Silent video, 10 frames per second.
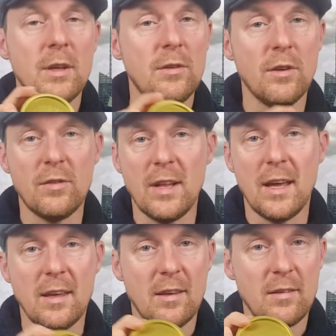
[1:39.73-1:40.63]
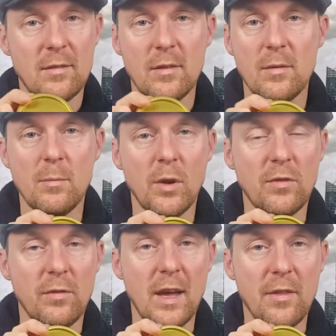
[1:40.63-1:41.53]
just like most
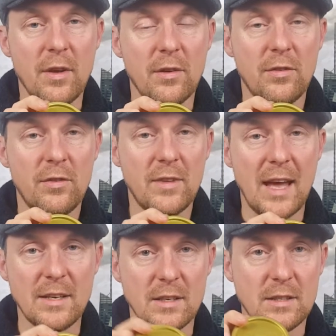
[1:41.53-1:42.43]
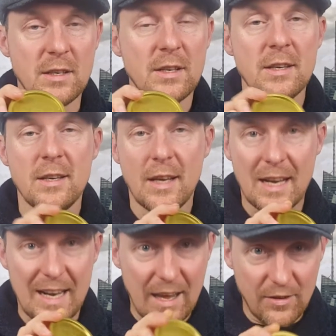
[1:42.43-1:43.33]
of the other standard
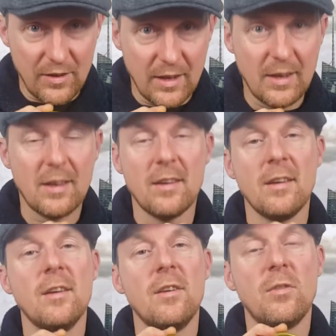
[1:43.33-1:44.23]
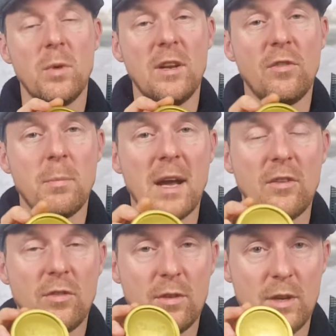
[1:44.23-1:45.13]
classic Swedish
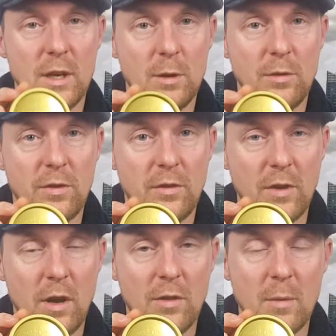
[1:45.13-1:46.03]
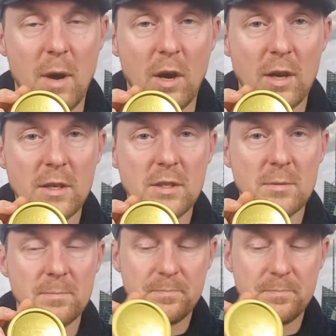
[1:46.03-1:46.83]
match looses on the market.